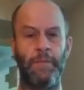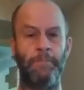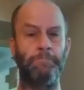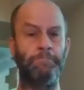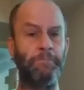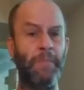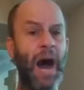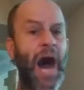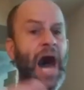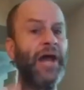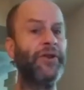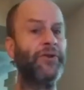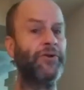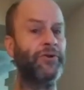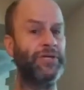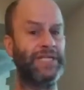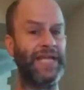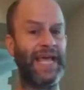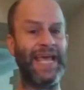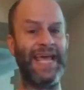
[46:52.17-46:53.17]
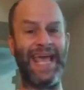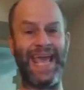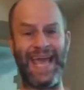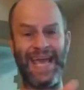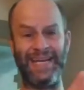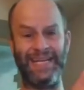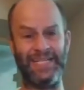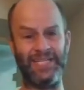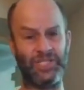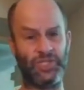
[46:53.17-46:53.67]
Modern day
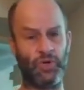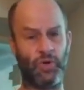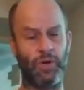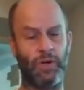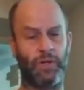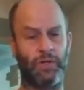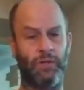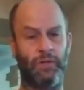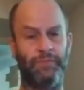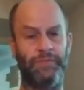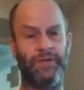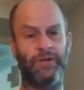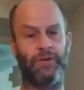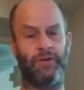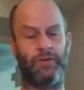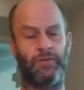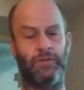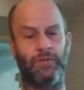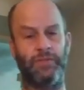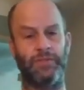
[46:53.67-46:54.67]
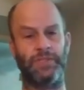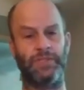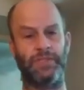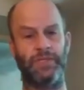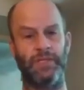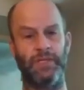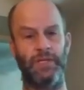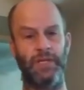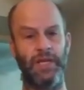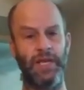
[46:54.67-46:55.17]
and historical miracles.
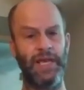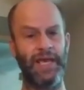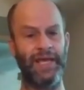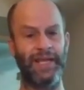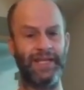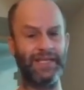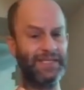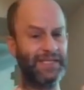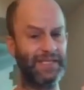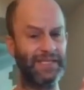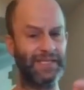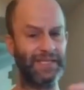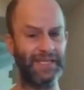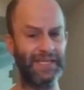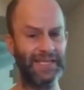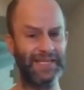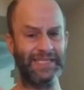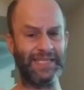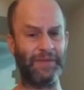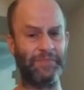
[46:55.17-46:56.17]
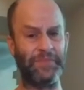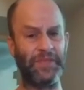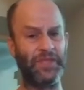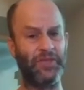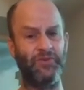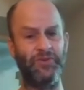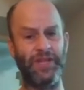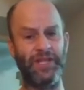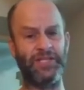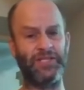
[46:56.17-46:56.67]
It isn't something
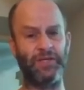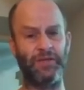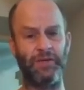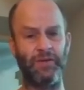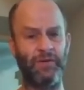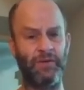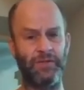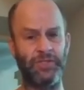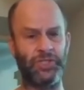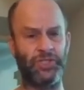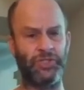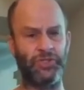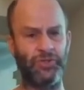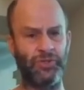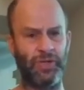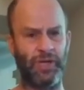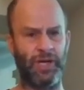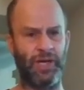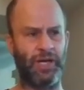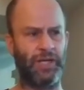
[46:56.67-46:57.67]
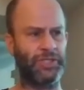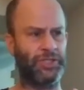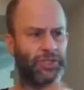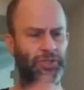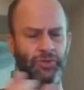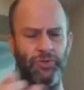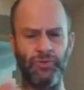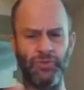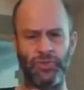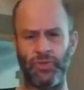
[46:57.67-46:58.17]
unique to uh,
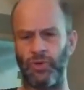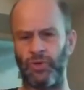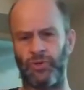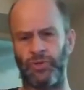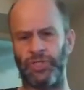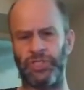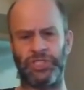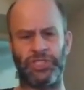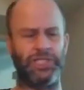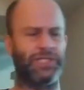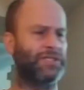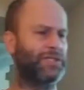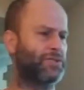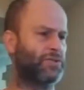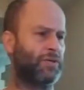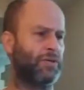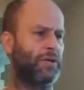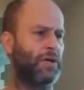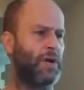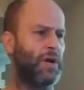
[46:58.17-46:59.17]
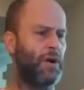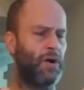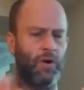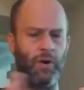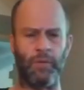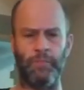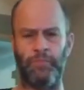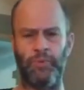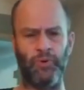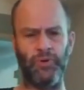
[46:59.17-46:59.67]
Jews or Christians or,
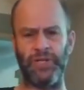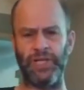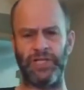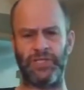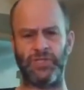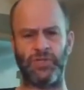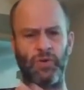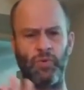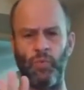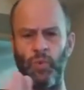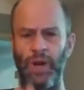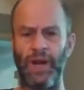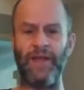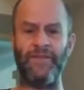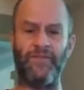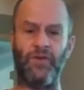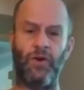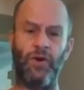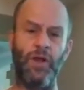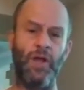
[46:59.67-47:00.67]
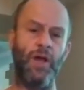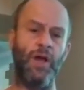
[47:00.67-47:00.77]
or Buddhists or whatever.